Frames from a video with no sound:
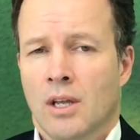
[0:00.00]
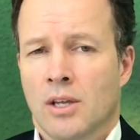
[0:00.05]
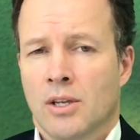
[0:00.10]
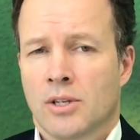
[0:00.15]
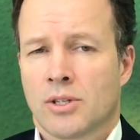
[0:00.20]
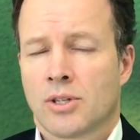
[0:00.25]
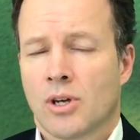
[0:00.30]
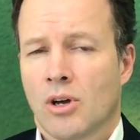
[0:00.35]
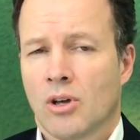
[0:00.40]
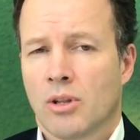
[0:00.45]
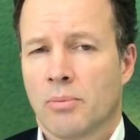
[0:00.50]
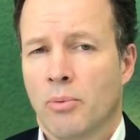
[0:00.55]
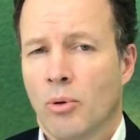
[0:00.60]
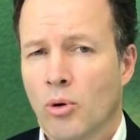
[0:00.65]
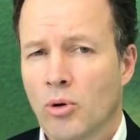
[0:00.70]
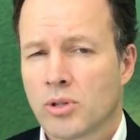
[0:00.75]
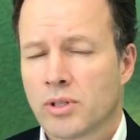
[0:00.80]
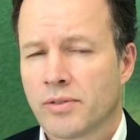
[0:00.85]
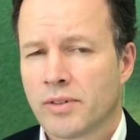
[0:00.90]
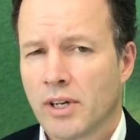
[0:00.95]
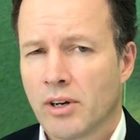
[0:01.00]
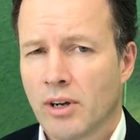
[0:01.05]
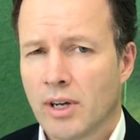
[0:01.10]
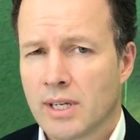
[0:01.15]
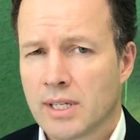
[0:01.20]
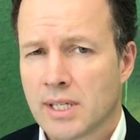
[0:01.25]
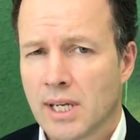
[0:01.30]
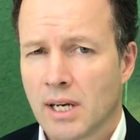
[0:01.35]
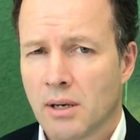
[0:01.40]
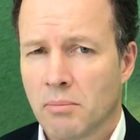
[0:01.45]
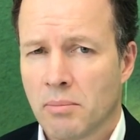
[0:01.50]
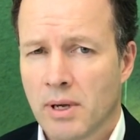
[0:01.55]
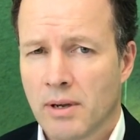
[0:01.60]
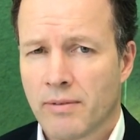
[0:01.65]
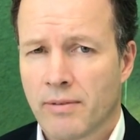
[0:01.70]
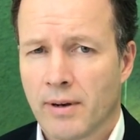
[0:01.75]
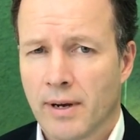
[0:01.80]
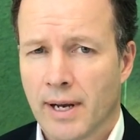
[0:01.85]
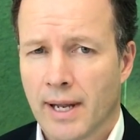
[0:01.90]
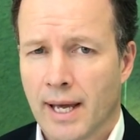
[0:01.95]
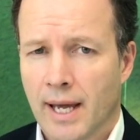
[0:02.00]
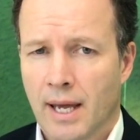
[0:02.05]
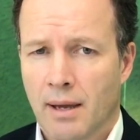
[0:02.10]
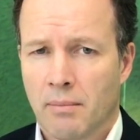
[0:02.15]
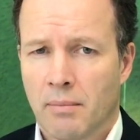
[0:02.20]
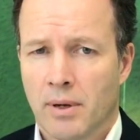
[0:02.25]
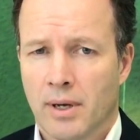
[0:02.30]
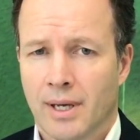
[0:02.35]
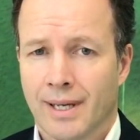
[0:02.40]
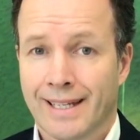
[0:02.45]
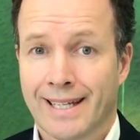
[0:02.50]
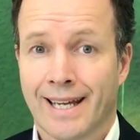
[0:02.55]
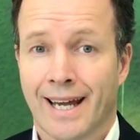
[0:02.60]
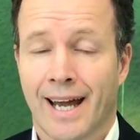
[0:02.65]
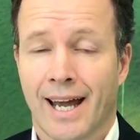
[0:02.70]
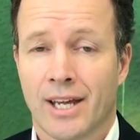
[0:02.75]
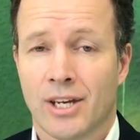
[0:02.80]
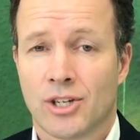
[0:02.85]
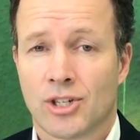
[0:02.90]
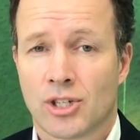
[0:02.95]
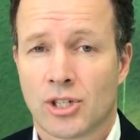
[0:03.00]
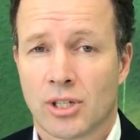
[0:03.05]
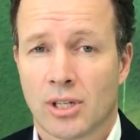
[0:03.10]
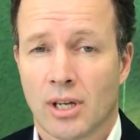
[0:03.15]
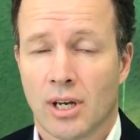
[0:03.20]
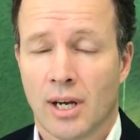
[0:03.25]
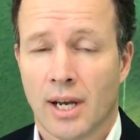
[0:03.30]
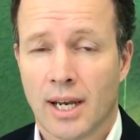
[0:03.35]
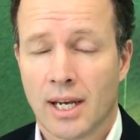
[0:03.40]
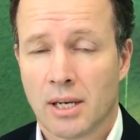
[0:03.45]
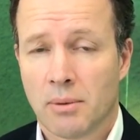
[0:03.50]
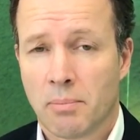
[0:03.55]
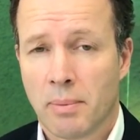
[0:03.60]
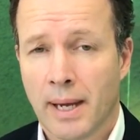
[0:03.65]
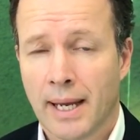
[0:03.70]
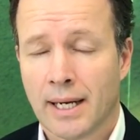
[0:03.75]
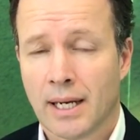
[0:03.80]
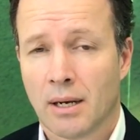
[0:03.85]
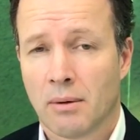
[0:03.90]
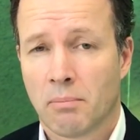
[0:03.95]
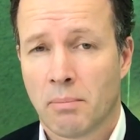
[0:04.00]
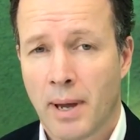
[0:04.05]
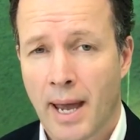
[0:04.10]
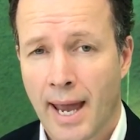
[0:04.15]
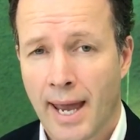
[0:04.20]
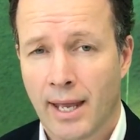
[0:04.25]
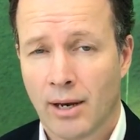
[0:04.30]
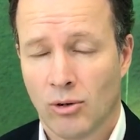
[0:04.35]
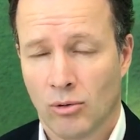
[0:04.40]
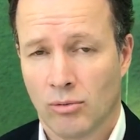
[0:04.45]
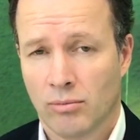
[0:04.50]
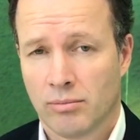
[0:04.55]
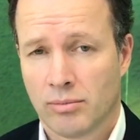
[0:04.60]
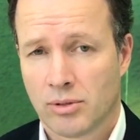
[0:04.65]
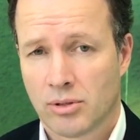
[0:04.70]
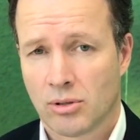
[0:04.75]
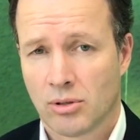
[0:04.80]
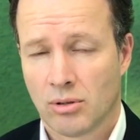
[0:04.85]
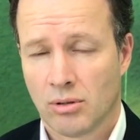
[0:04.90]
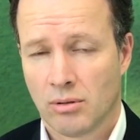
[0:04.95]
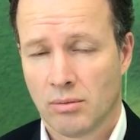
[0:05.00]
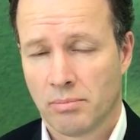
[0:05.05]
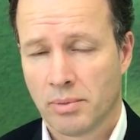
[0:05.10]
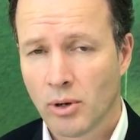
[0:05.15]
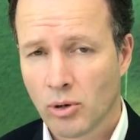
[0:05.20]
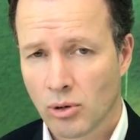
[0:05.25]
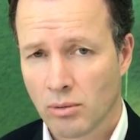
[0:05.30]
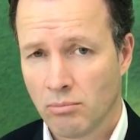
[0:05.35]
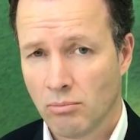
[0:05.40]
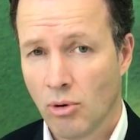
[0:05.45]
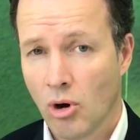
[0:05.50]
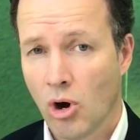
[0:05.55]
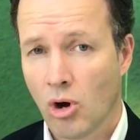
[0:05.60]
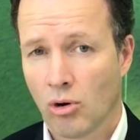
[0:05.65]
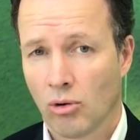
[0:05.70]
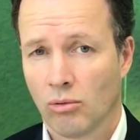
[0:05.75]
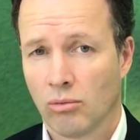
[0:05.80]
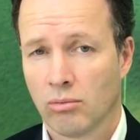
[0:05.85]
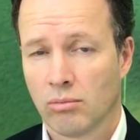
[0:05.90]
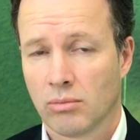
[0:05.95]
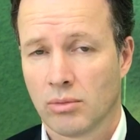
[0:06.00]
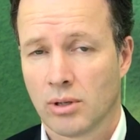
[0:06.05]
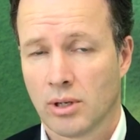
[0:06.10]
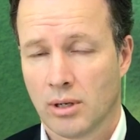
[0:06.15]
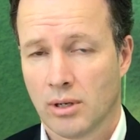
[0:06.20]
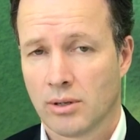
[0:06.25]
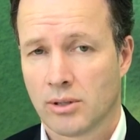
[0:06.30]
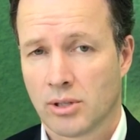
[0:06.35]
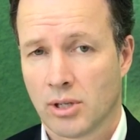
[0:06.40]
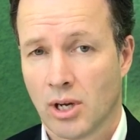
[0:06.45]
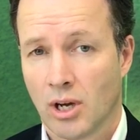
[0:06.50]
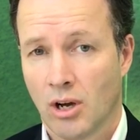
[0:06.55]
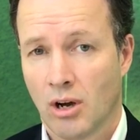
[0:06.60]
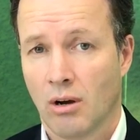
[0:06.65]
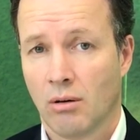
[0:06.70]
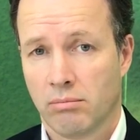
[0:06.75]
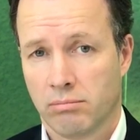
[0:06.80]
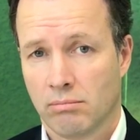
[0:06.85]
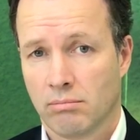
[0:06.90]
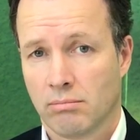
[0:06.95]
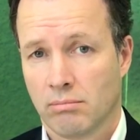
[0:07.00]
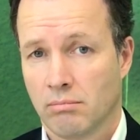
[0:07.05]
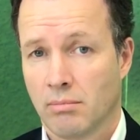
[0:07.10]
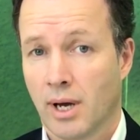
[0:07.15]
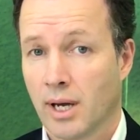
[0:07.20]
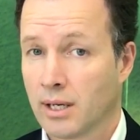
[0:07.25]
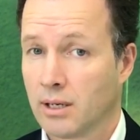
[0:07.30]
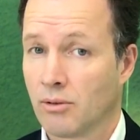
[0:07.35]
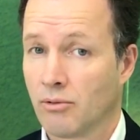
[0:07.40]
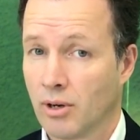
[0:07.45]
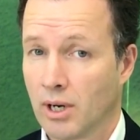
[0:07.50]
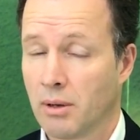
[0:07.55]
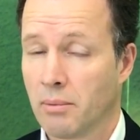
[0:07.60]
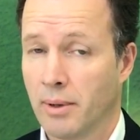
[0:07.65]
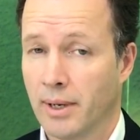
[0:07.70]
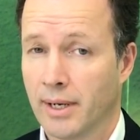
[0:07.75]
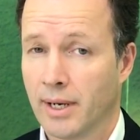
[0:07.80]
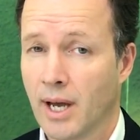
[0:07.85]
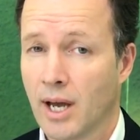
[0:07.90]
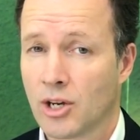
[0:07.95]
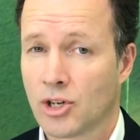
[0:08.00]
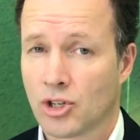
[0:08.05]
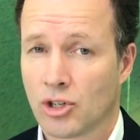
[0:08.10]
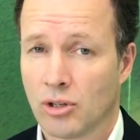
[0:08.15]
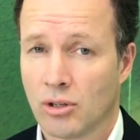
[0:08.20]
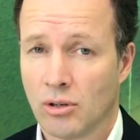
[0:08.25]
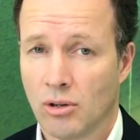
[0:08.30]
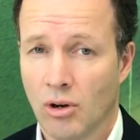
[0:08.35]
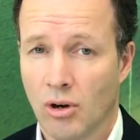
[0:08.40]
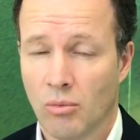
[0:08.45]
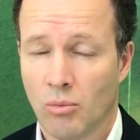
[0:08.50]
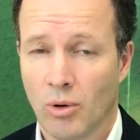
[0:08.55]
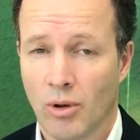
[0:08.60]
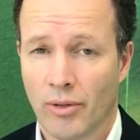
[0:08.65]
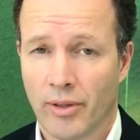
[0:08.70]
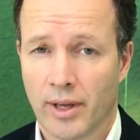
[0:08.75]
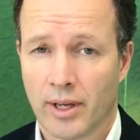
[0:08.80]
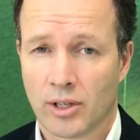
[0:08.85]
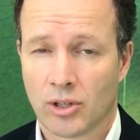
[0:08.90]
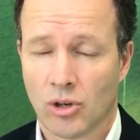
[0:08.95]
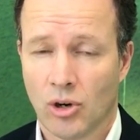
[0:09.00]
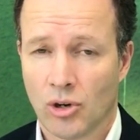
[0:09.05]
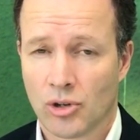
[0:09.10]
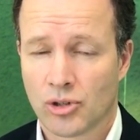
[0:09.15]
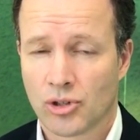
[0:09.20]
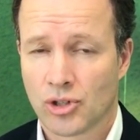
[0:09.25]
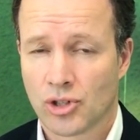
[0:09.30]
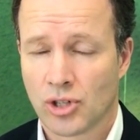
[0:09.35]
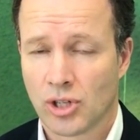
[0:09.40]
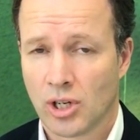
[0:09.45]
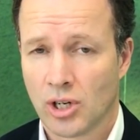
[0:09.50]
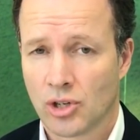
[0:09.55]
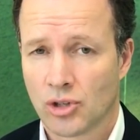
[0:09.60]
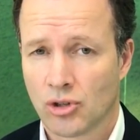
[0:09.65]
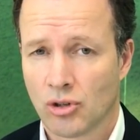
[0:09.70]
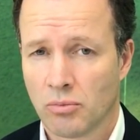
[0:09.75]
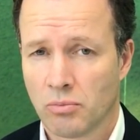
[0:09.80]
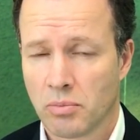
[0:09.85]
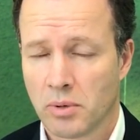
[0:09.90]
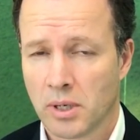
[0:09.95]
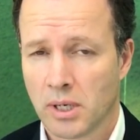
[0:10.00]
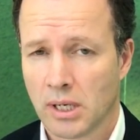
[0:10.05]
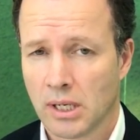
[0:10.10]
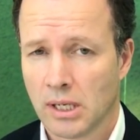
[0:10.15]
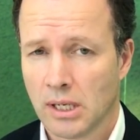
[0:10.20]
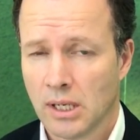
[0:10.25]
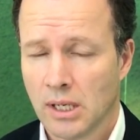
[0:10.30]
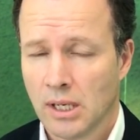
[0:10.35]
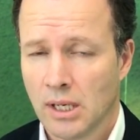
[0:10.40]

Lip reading: So the boards of DairyNZ and Beef and Lamb engaged an independent panel to build a model to help make a recommendation on what that cost share should be.